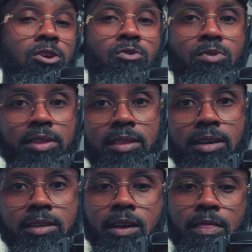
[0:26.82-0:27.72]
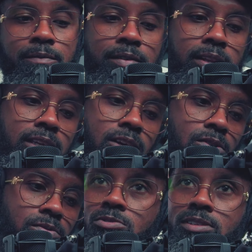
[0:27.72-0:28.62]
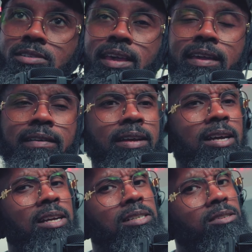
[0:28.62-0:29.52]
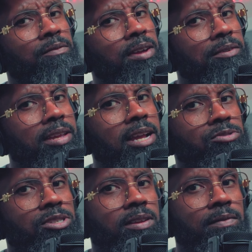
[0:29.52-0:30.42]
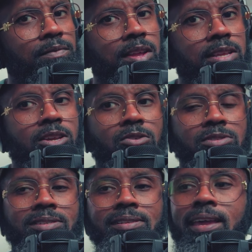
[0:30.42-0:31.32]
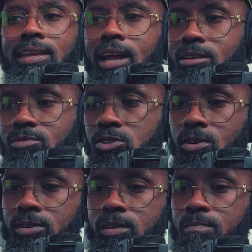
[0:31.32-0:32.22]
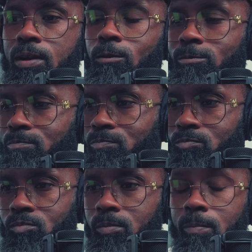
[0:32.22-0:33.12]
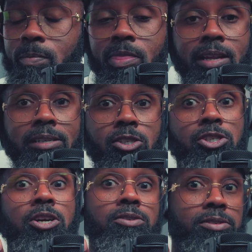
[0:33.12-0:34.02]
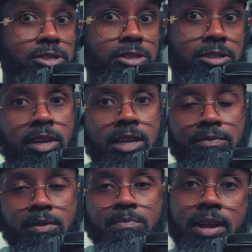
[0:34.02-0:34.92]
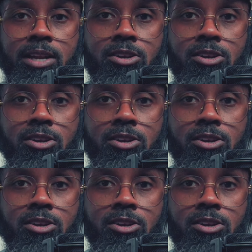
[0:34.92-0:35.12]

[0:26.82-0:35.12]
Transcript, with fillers: with another video. Today, it's a very interesting video. Today I am talking about church. If you're brand